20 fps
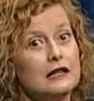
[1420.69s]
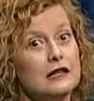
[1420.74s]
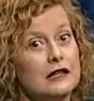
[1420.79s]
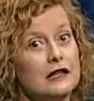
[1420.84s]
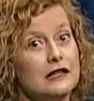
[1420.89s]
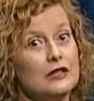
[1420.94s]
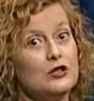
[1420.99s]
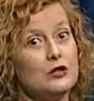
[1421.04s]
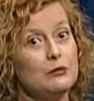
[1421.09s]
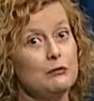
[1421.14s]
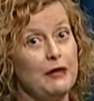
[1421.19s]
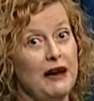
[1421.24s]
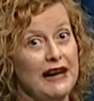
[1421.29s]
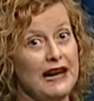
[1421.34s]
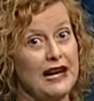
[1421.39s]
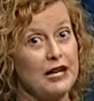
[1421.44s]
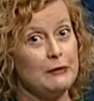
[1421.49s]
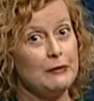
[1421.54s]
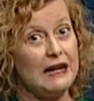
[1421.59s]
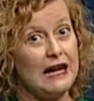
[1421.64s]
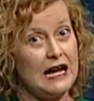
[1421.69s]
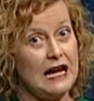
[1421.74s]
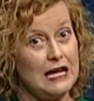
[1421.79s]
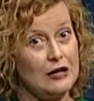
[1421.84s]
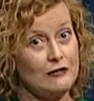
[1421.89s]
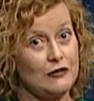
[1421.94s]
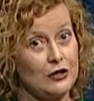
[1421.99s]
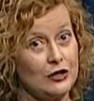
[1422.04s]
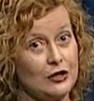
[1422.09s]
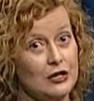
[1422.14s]
leading to bad
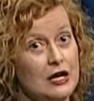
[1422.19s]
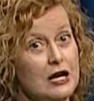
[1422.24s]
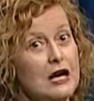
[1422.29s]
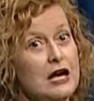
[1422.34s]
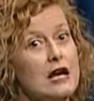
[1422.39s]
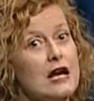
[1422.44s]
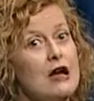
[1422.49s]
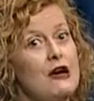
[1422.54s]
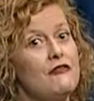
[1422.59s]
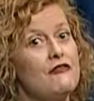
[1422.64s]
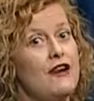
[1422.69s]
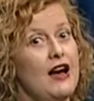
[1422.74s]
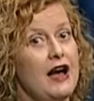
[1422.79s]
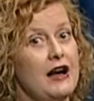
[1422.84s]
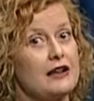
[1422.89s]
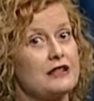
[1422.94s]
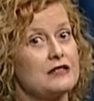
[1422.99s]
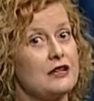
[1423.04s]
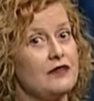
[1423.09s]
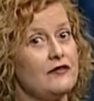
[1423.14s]
behavior. Facts